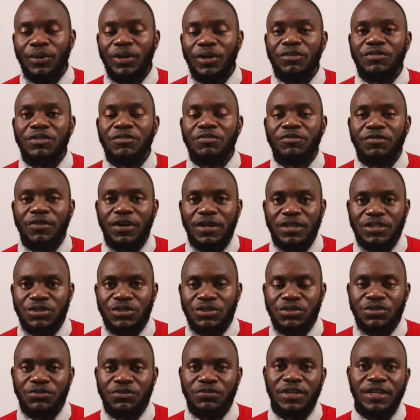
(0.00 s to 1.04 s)
One of the
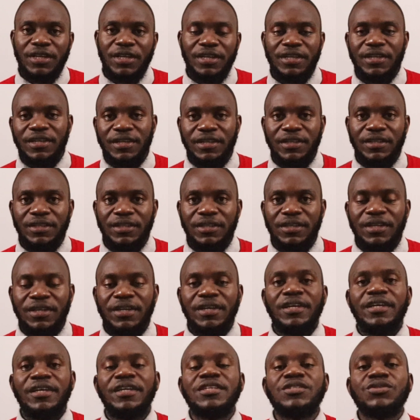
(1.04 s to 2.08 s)
functions of the kidney
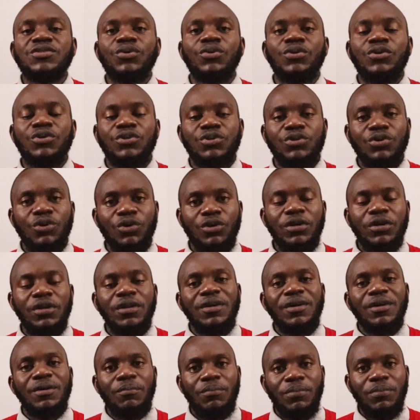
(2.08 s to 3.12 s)
is to
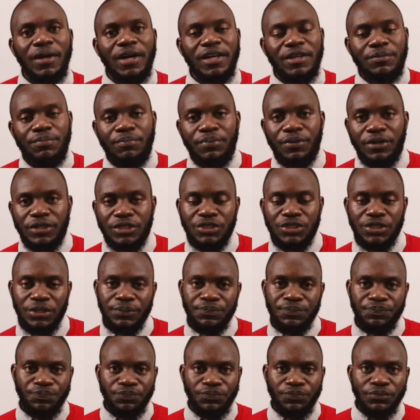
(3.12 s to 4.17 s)
control blood pressure.
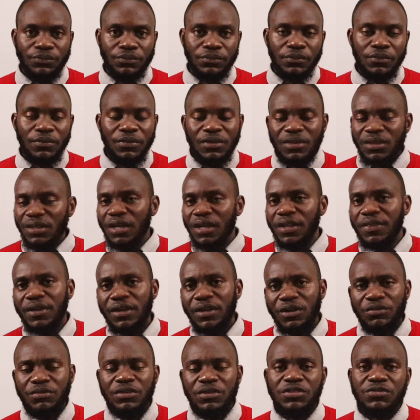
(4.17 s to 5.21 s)
At the
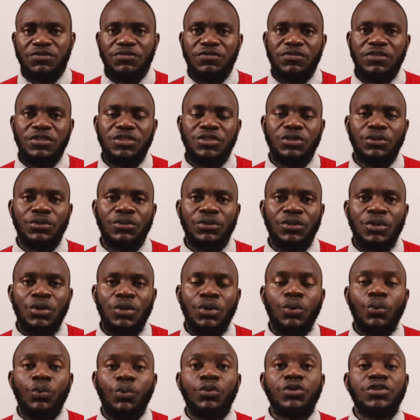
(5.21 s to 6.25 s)
end of this video,
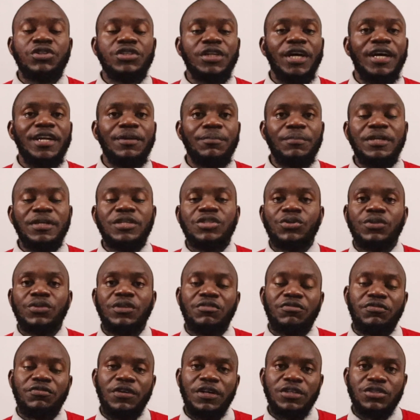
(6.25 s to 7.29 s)
we will try and mention
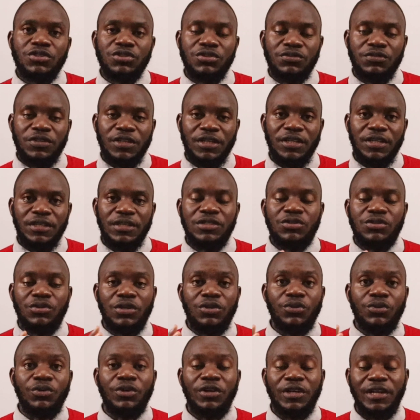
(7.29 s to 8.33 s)
the functions of the kidney so
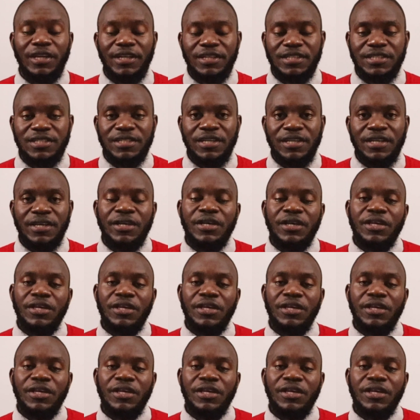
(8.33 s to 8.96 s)
that you relate.